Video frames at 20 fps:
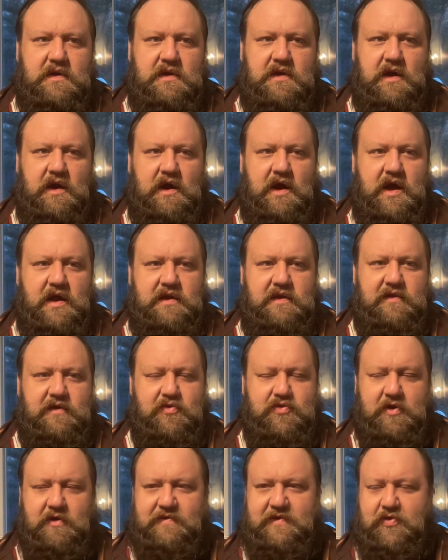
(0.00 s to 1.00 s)
All right,
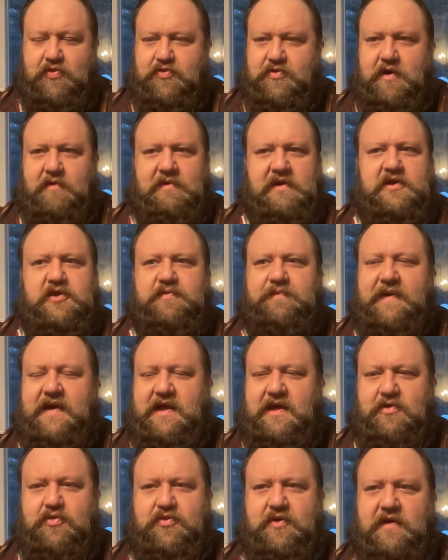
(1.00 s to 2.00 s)
there's only so much
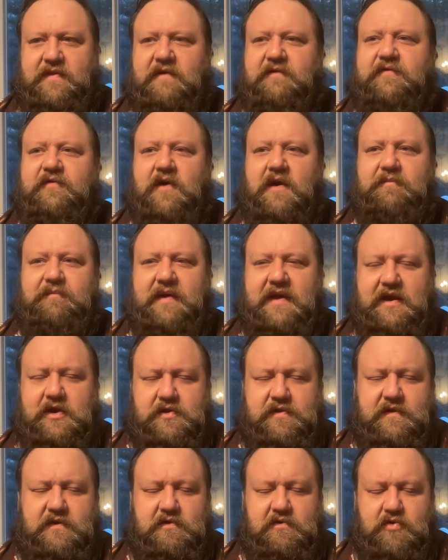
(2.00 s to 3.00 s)
space on the front page
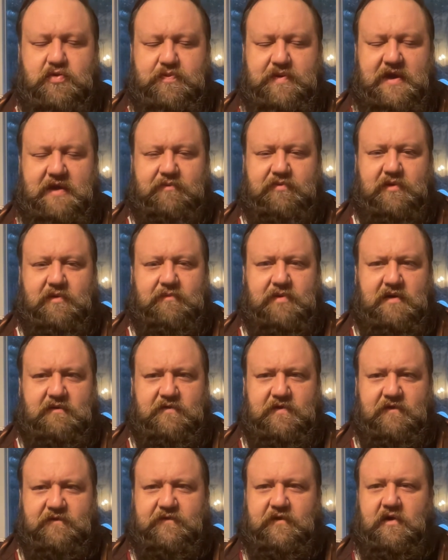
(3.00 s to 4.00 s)
of the newspaper
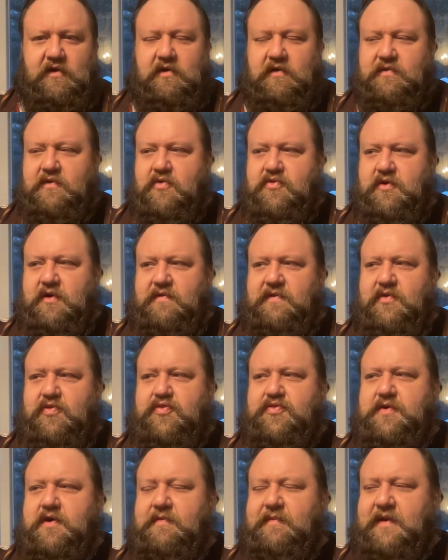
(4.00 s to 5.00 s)
above the fold. There's only
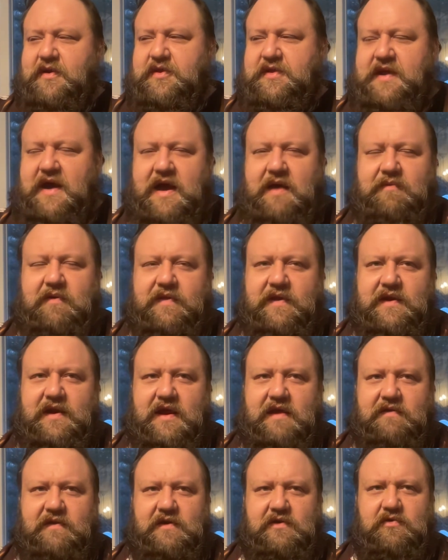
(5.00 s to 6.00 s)
so much time on the
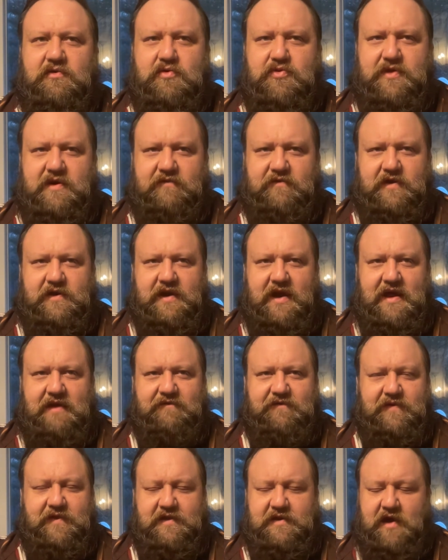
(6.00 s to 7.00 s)
nightly news every
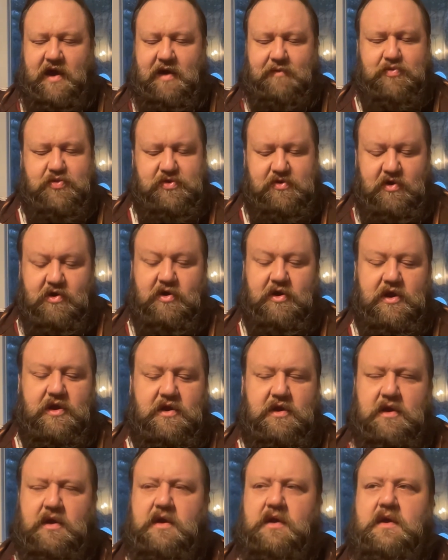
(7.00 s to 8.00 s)
night for the top story.
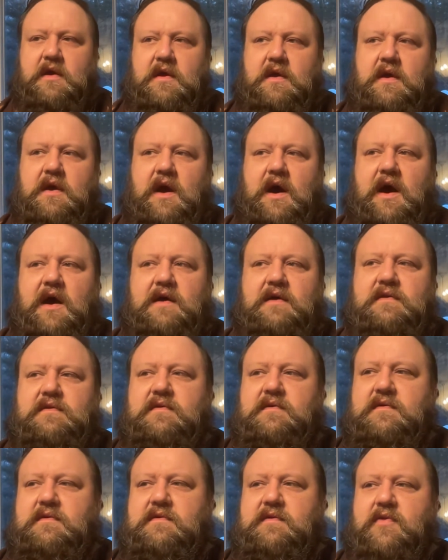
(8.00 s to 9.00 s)

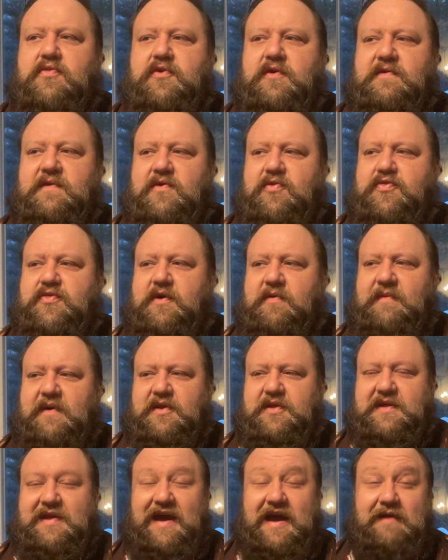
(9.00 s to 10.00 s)
There's only so
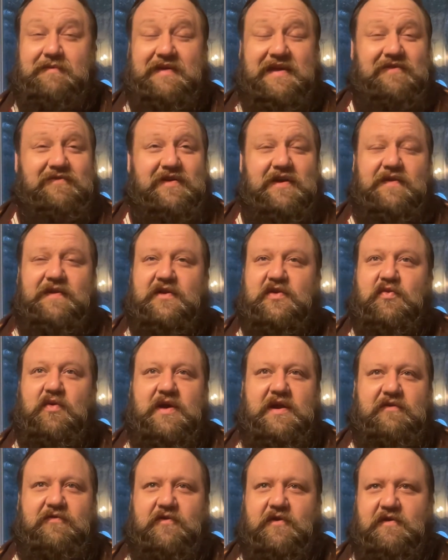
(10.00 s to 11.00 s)
much time, even in the
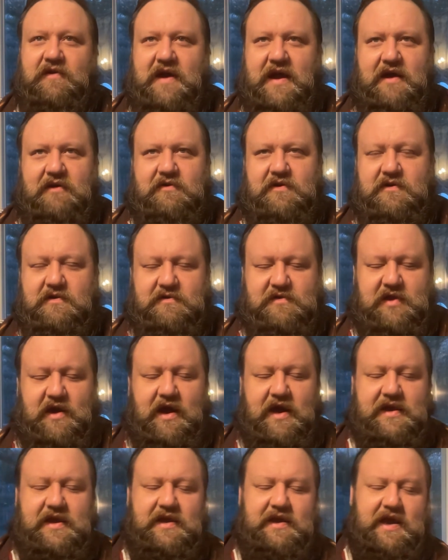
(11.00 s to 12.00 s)
24-hour
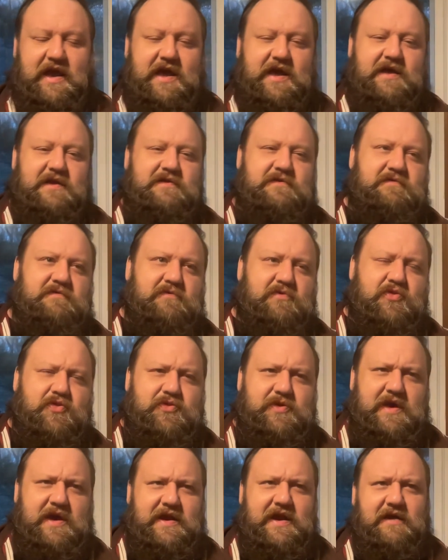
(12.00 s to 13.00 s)
talking head,
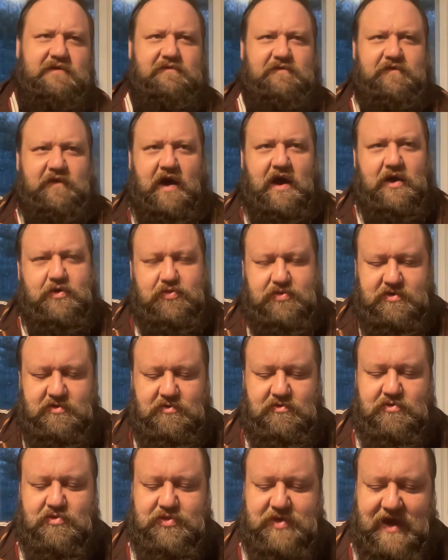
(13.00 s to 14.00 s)
CNN, Fox
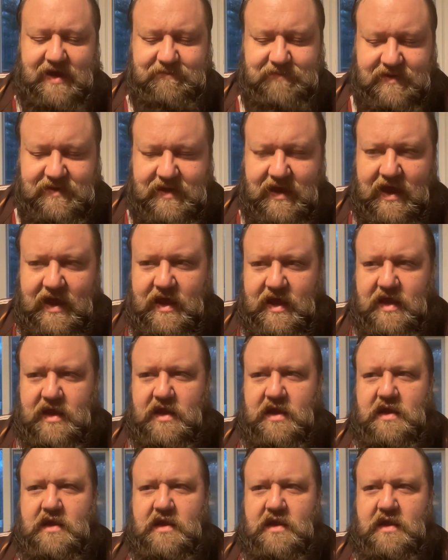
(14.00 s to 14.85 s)
News type of day,